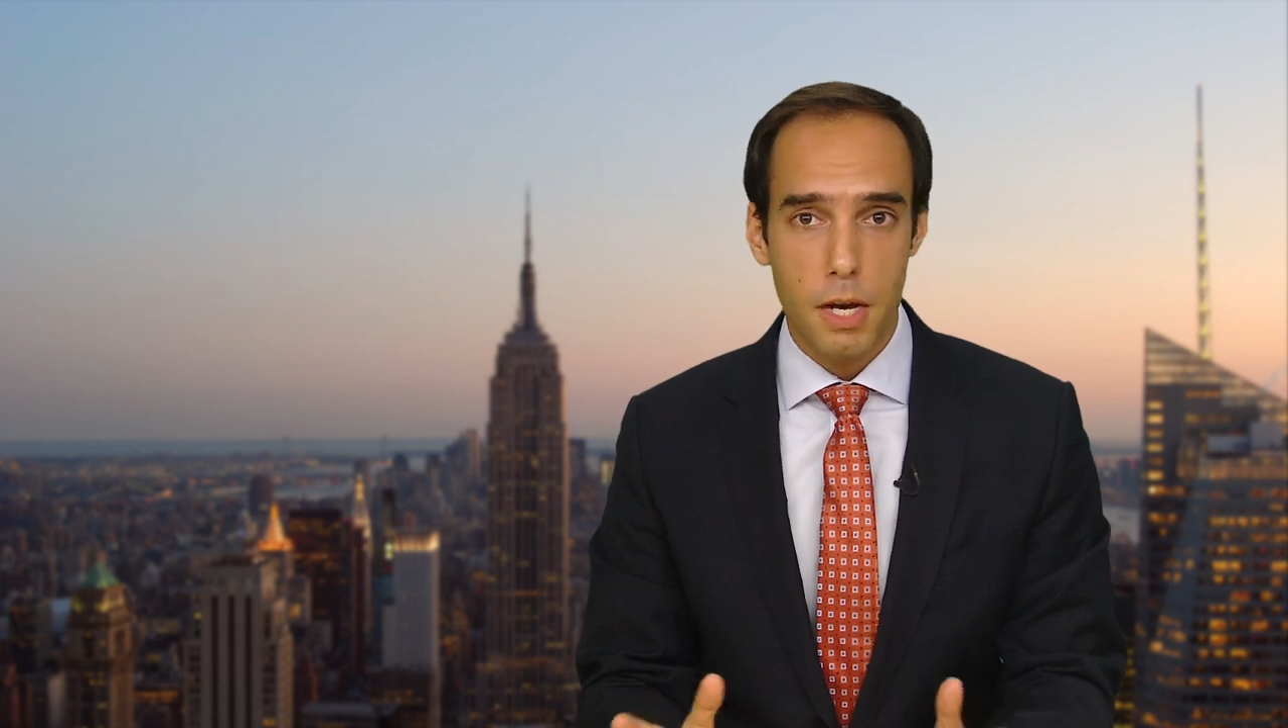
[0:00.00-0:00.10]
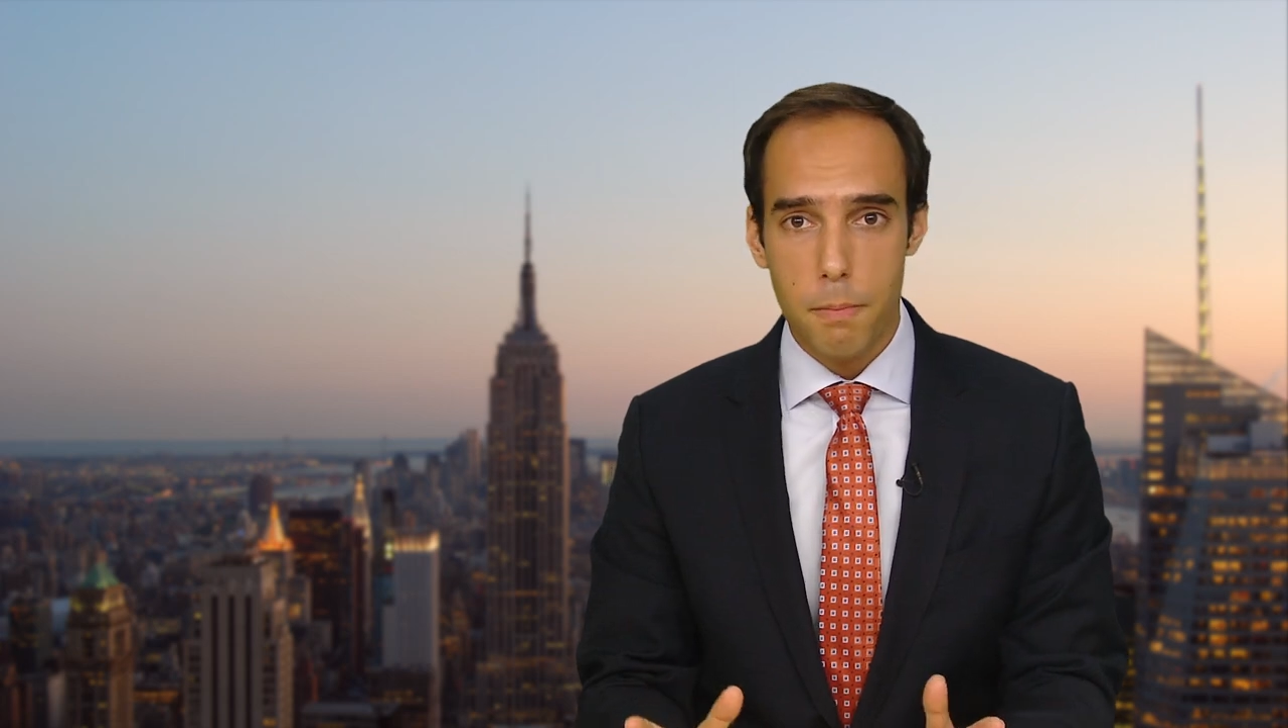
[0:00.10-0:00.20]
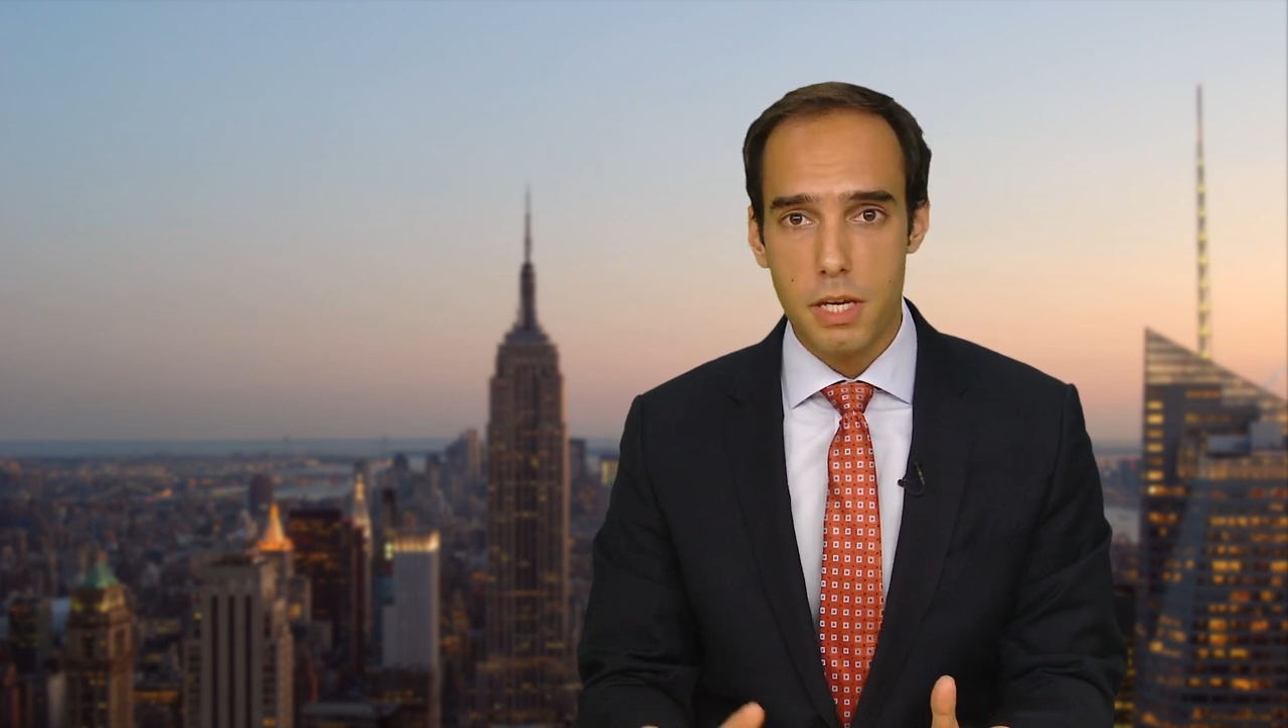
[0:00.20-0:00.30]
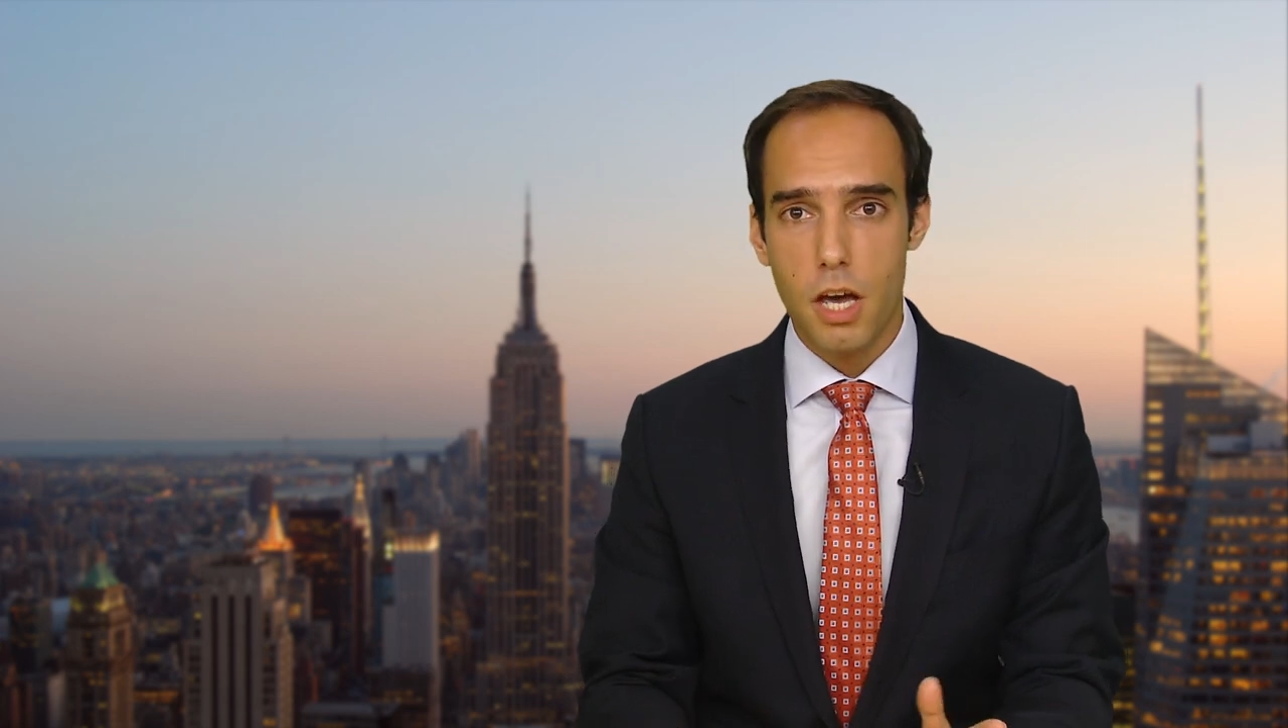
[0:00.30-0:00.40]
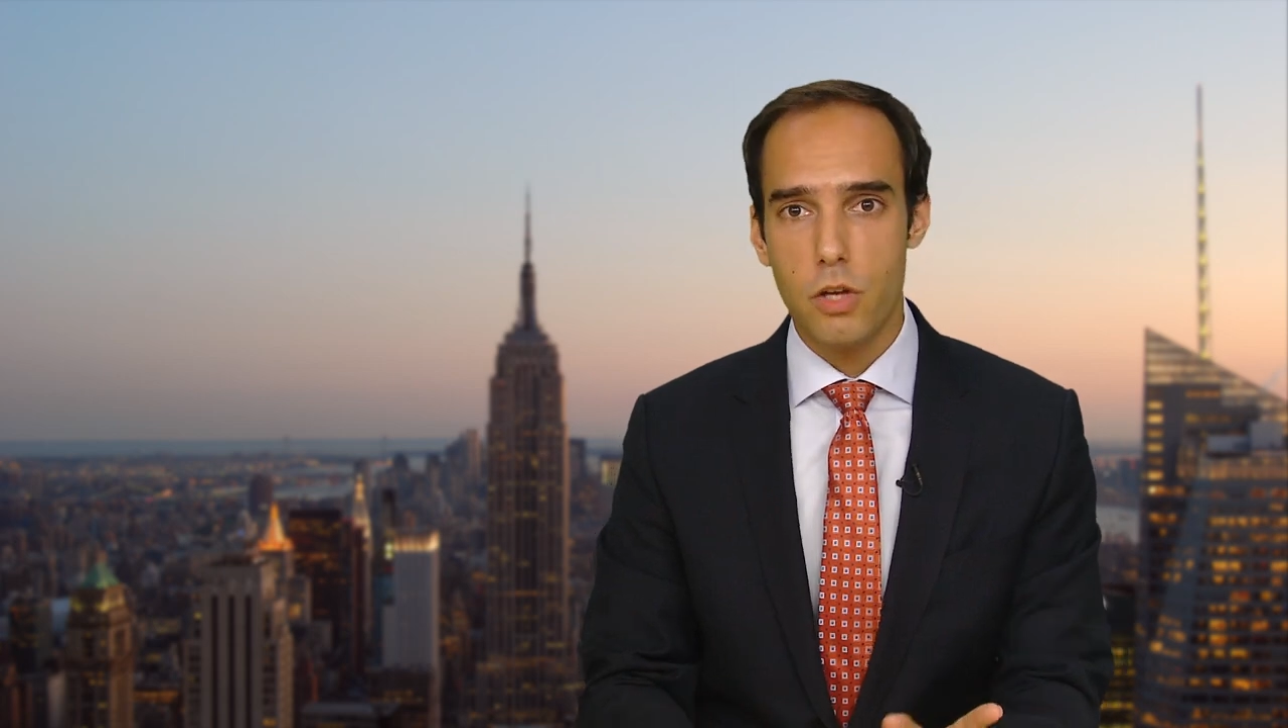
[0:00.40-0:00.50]

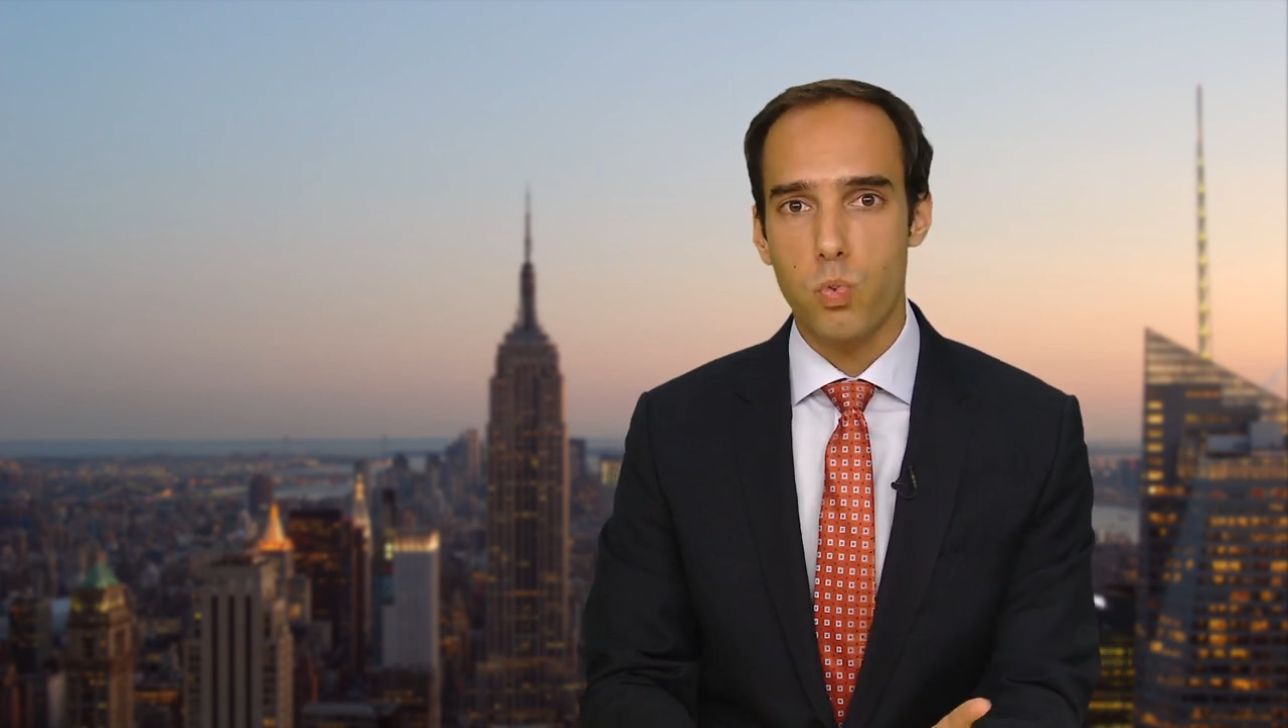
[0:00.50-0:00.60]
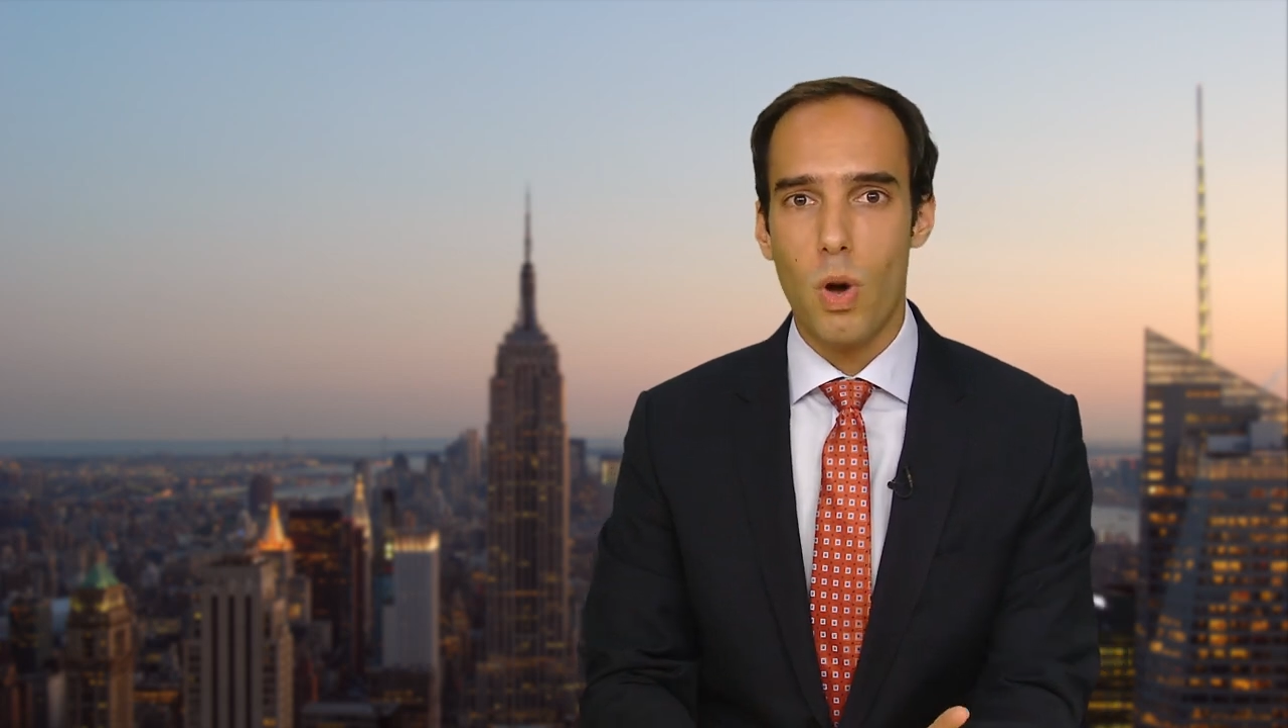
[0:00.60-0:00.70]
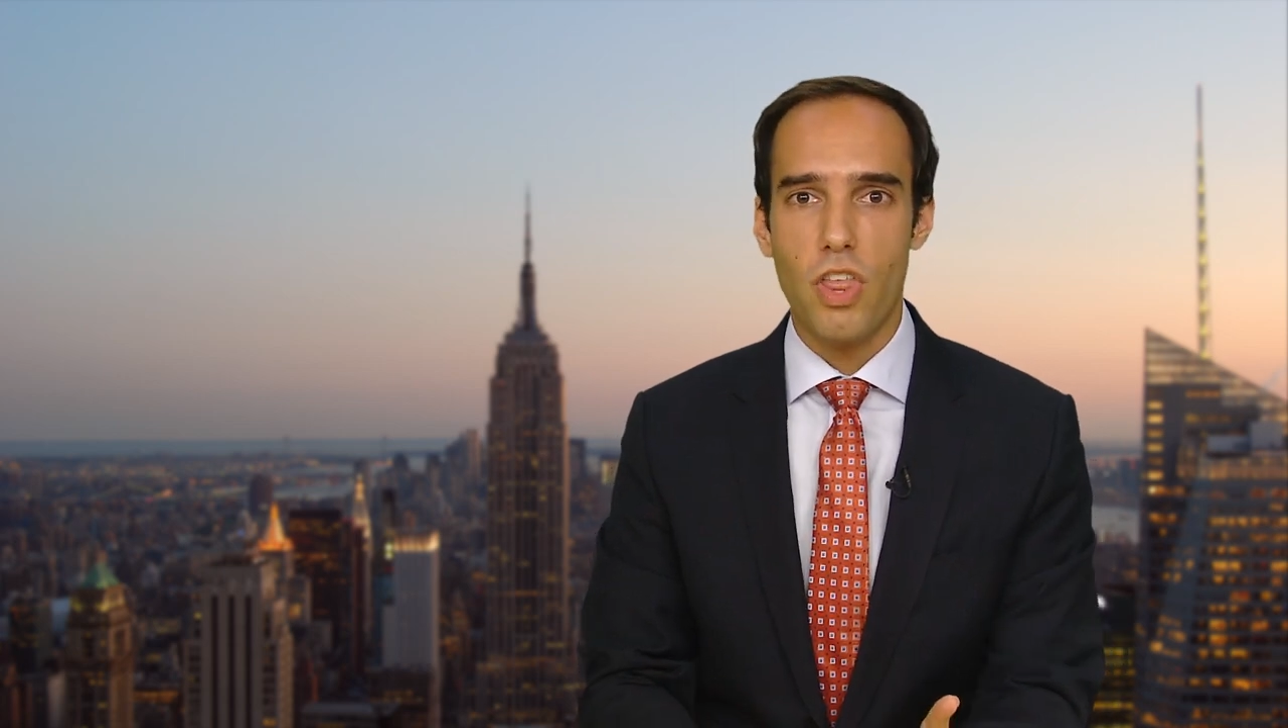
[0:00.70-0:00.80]
Because when